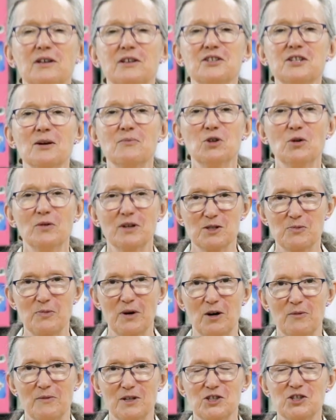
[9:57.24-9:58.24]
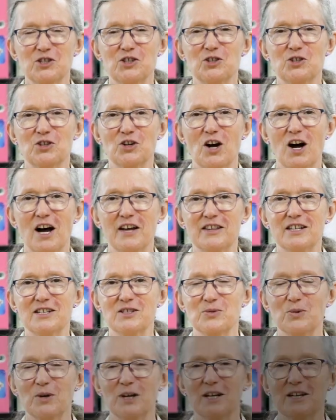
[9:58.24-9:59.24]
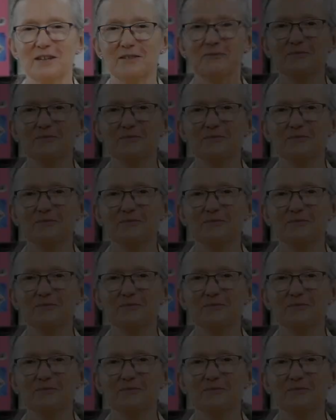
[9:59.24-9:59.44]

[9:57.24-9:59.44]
some new experiments to try this week.